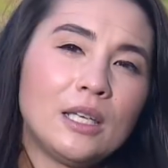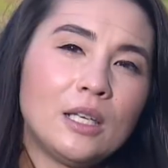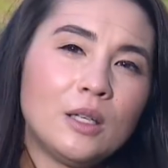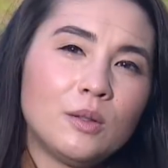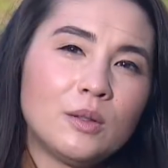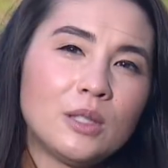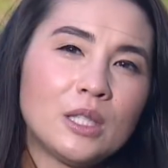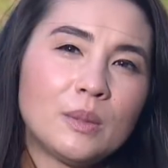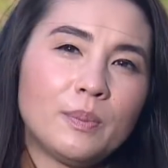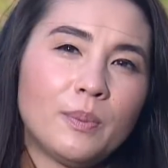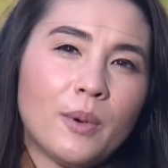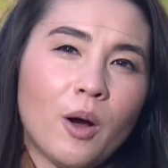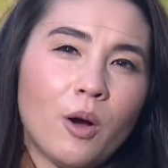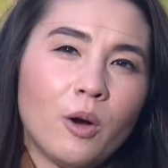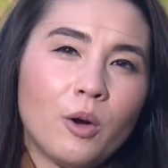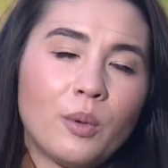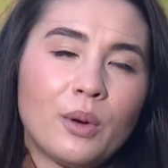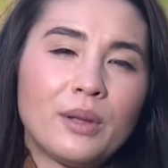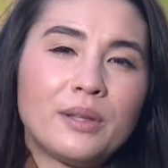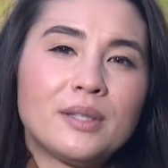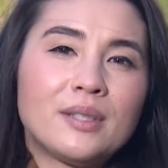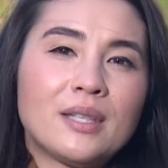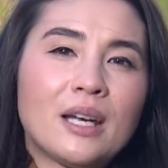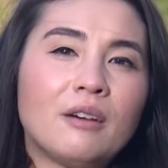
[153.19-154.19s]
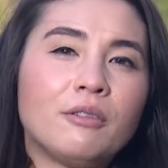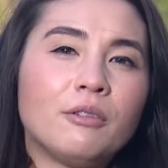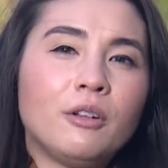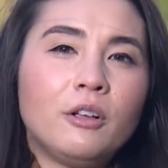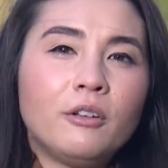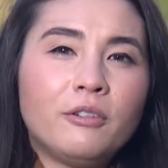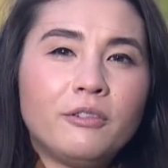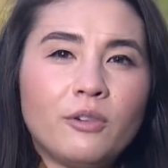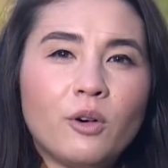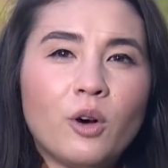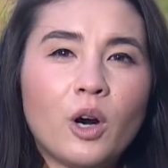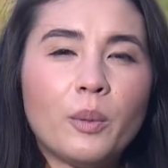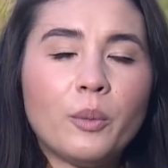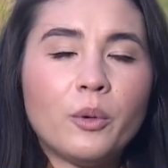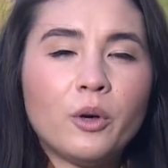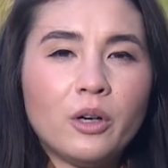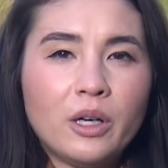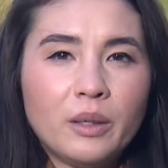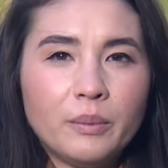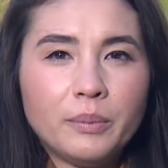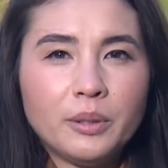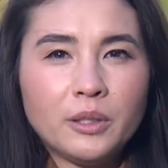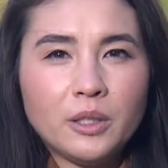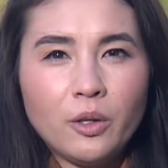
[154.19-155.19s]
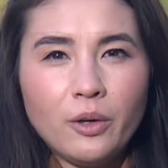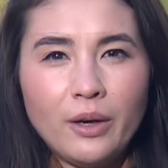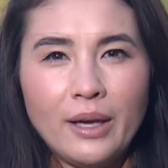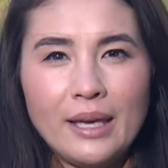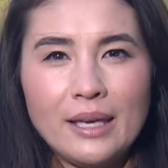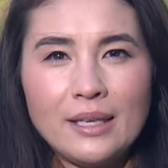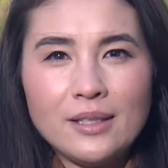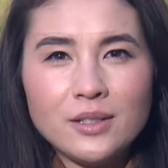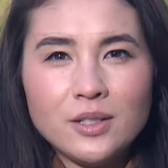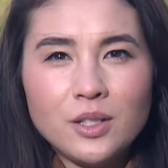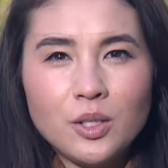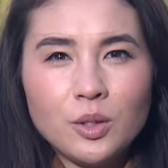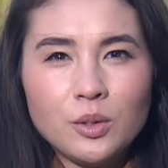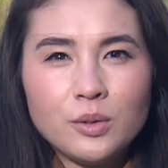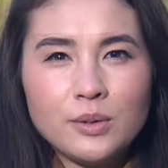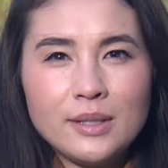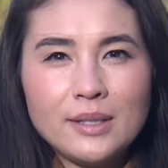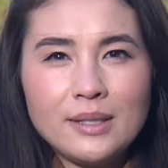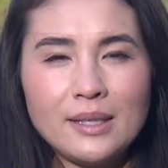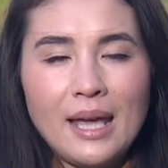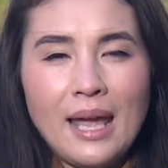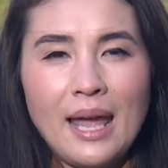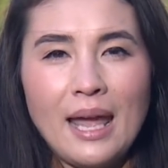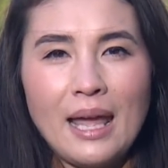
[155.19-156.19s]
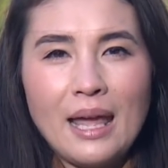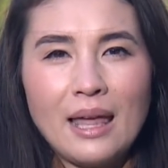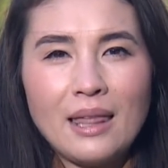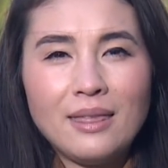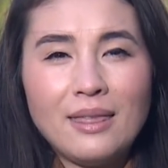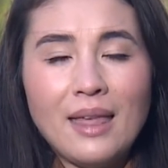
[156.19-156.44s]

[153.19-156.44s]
News spoke with several former employees who say